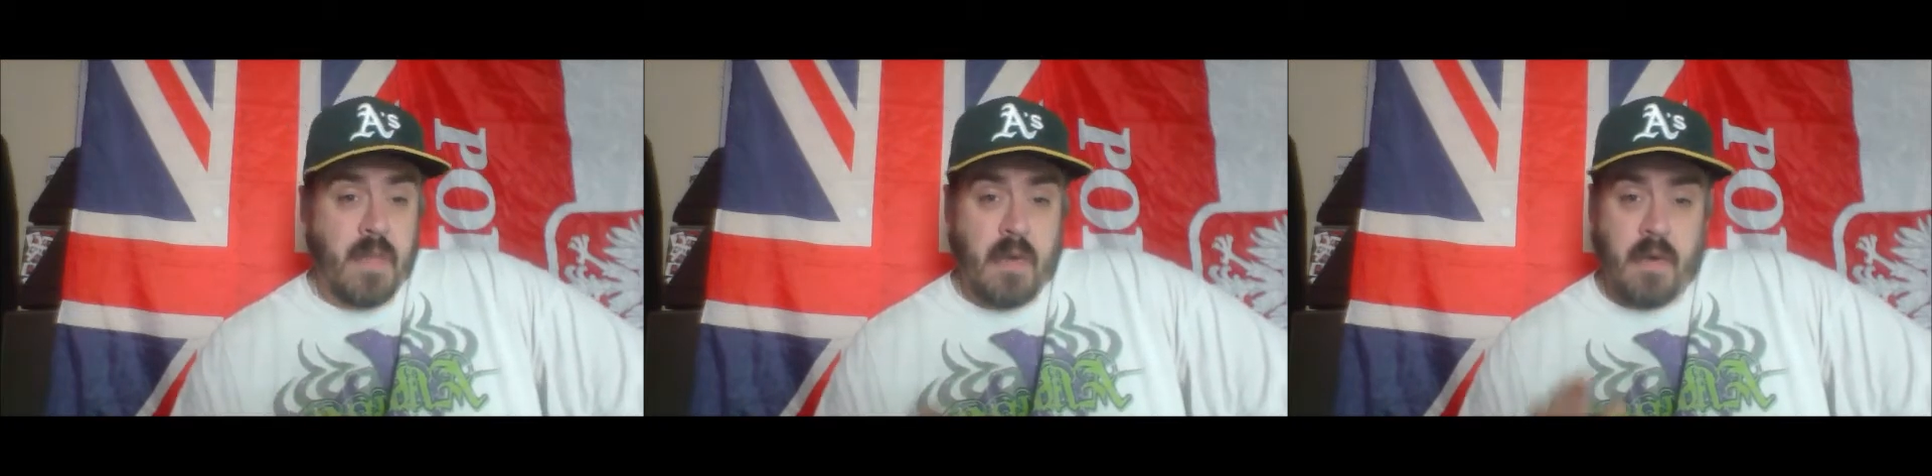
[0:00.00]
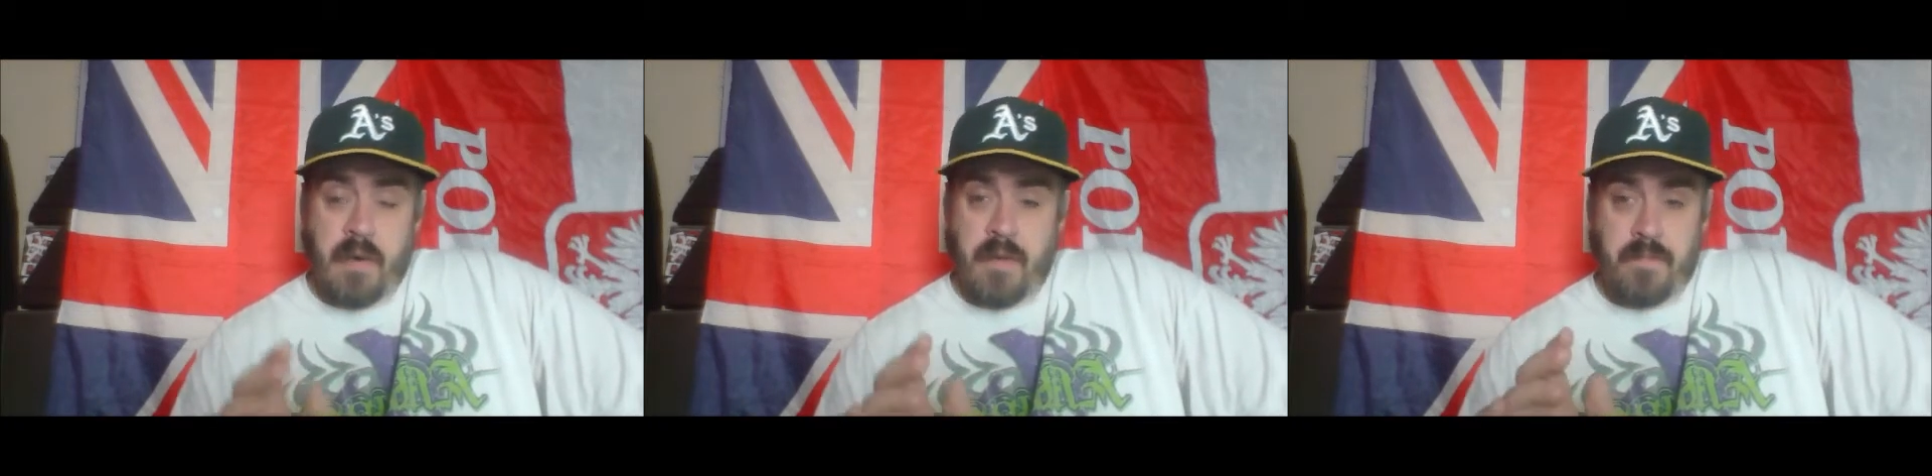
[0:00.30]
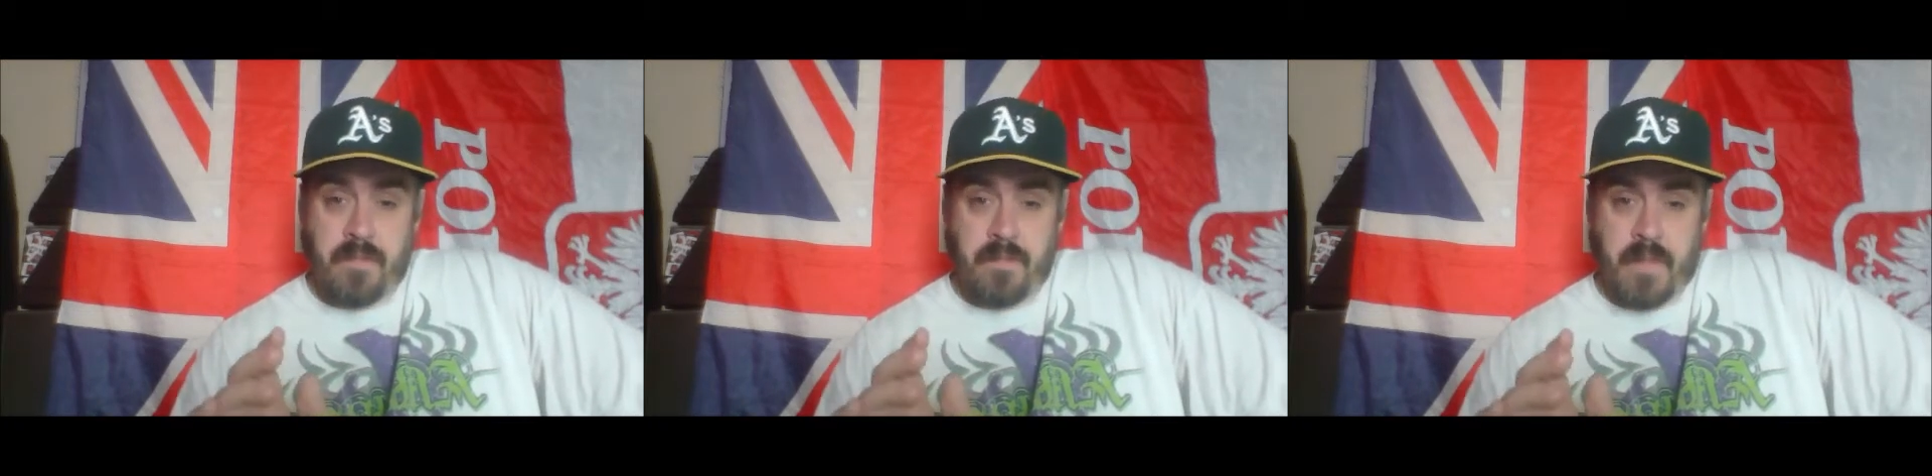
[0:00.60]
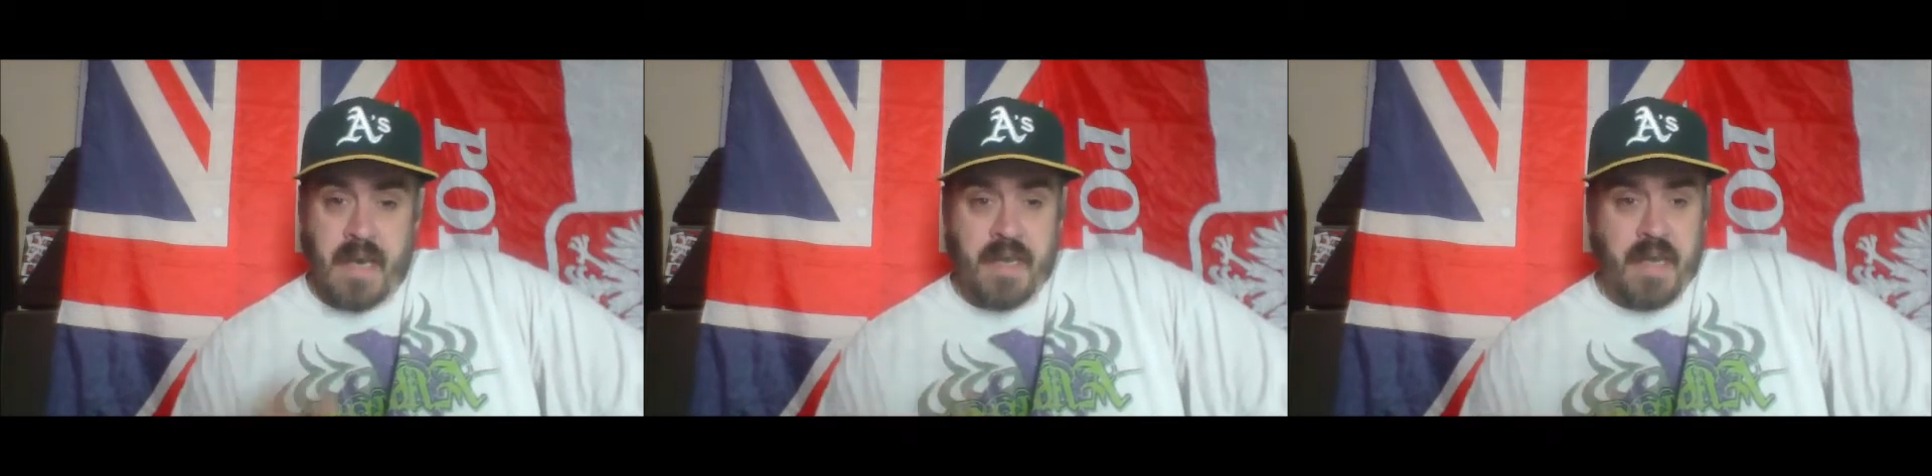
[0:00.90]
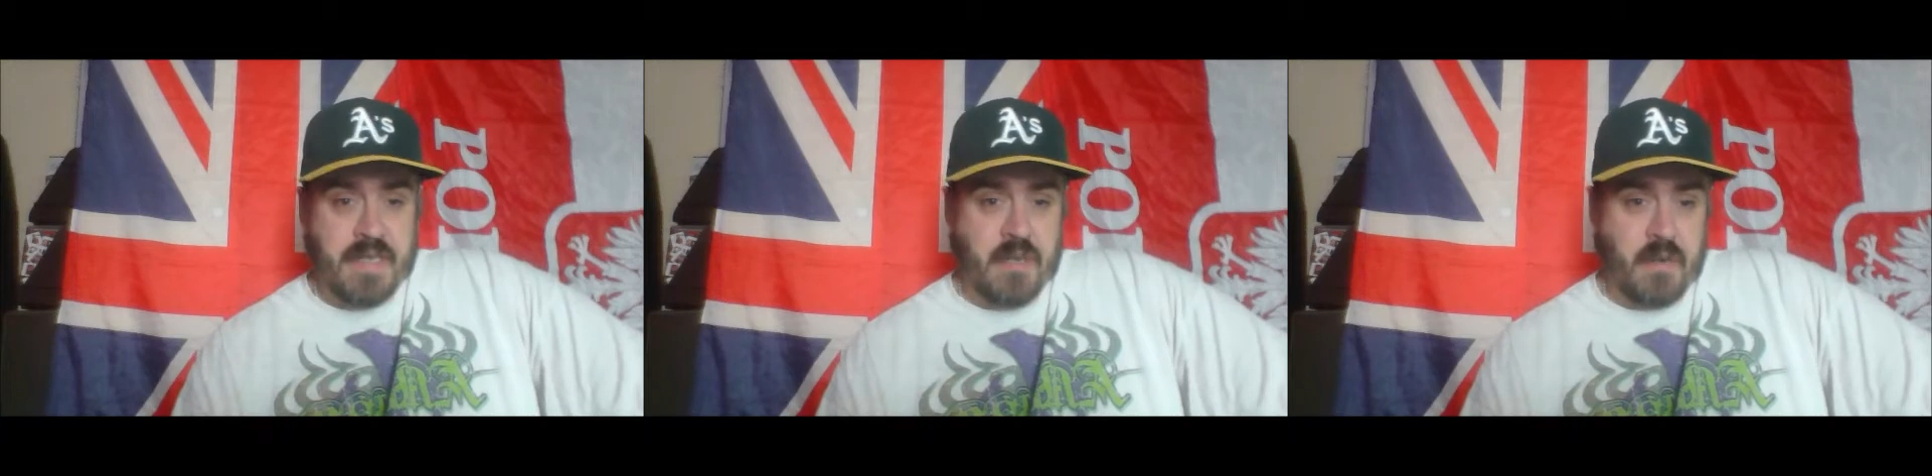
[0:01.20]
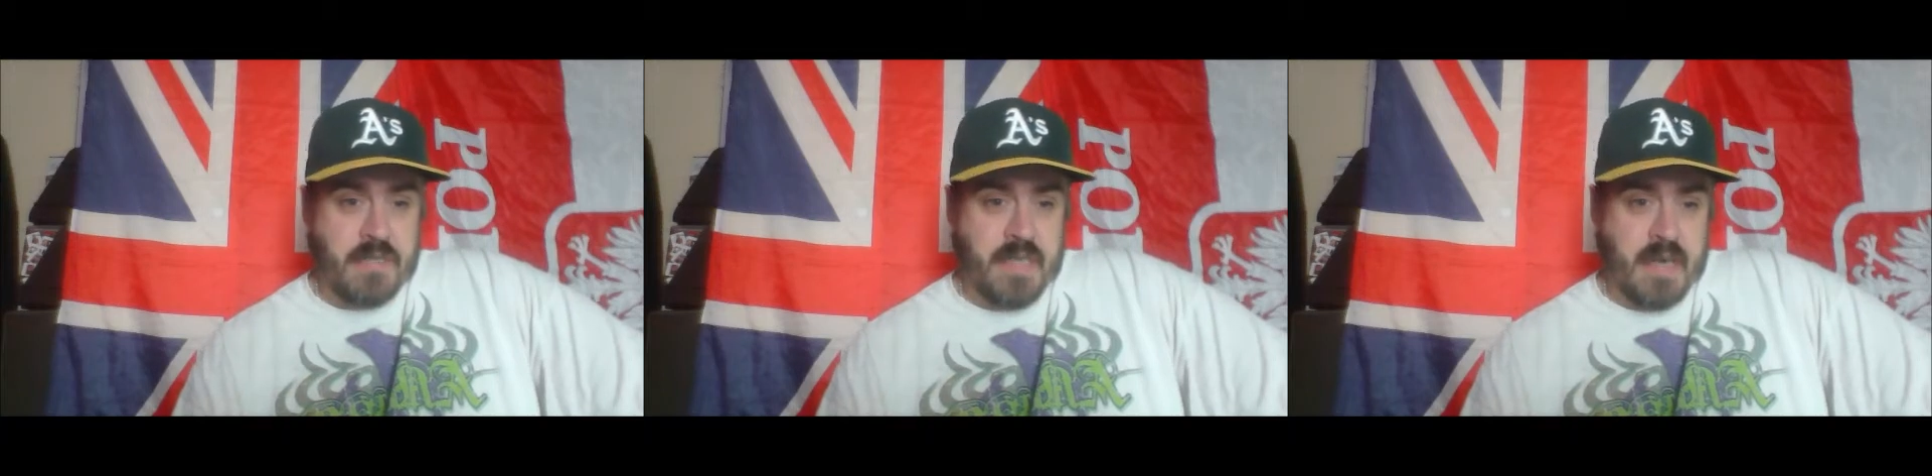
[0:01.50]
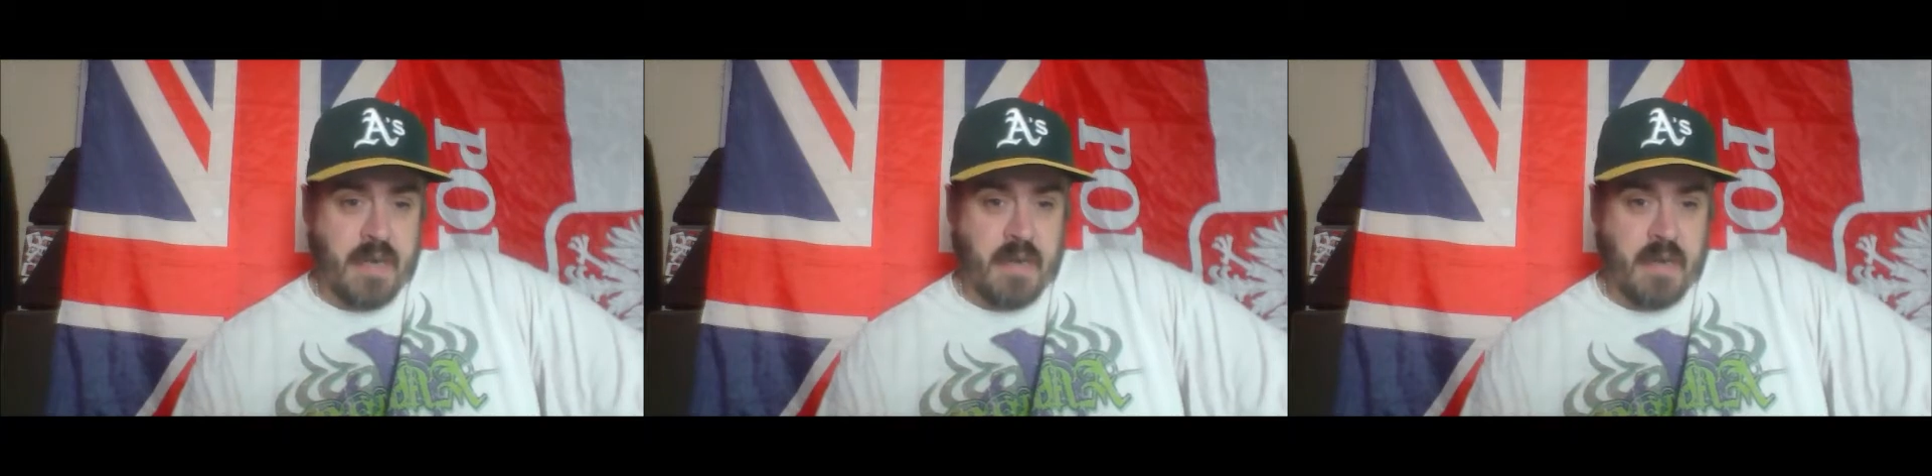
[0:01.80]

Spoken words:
Hardy gets a hot tag